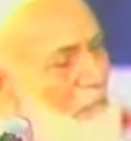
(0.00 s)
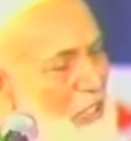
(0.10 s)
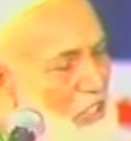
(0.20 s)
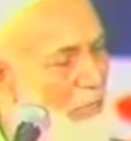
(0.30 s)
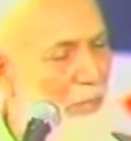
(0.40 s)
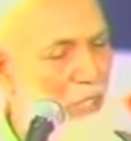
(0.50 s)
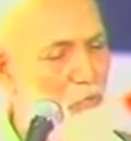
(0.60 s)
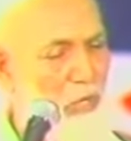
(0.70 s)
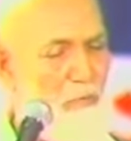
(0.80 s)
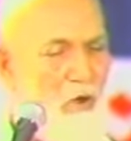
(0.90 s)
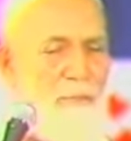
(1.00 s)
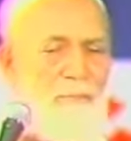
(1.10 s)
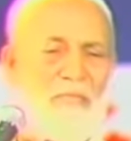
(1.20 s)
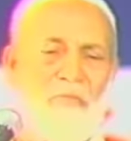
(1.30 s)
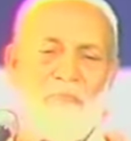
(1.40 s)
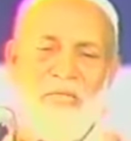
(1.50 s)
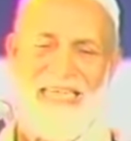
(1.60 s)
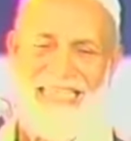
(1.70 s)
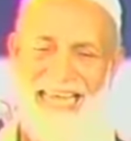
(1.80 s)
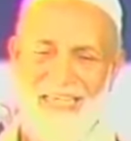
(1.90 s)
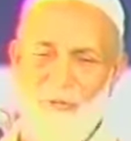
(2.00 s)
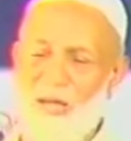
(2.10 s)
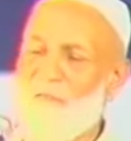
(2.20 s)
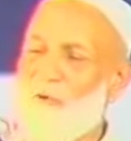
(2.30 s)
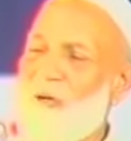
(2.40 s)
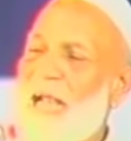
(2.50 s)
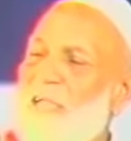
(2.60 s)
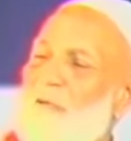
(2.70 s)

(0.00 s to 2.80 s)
means the praised one. Muhammad must be retained. You have no right